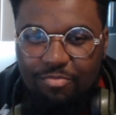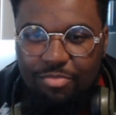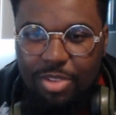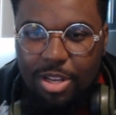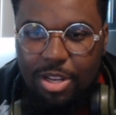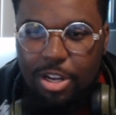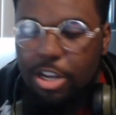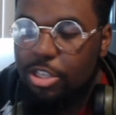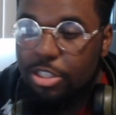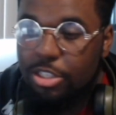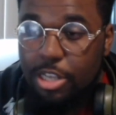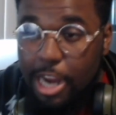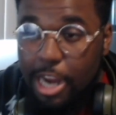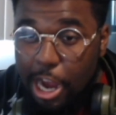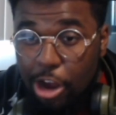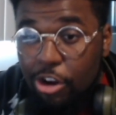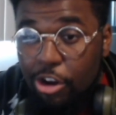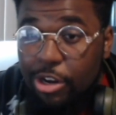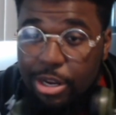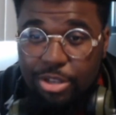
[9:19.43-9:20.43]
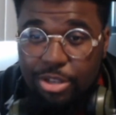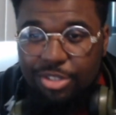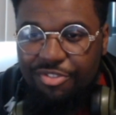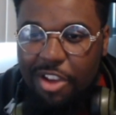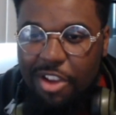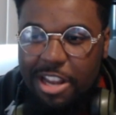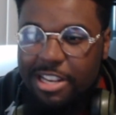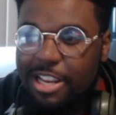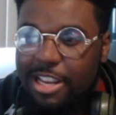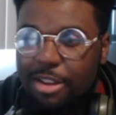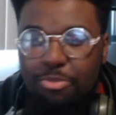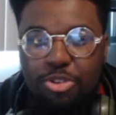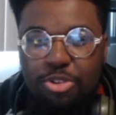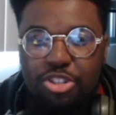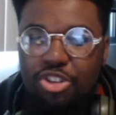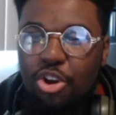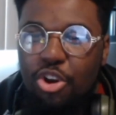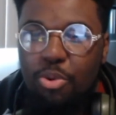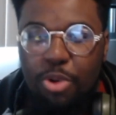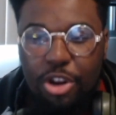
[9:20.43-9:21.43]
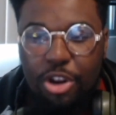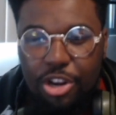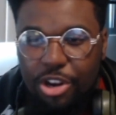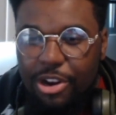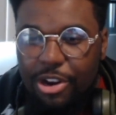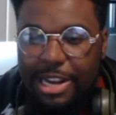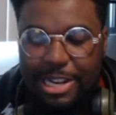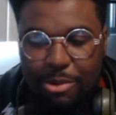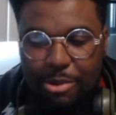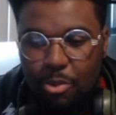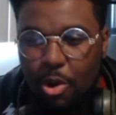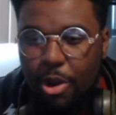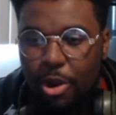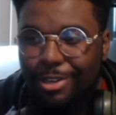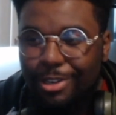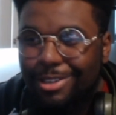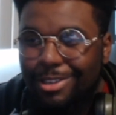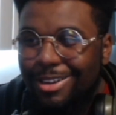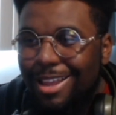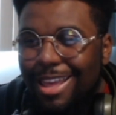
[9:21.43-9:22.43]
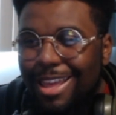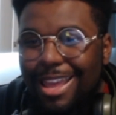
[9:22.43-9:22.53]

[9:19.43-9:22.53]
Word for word: because the area they was fighting in was nowhere near any water.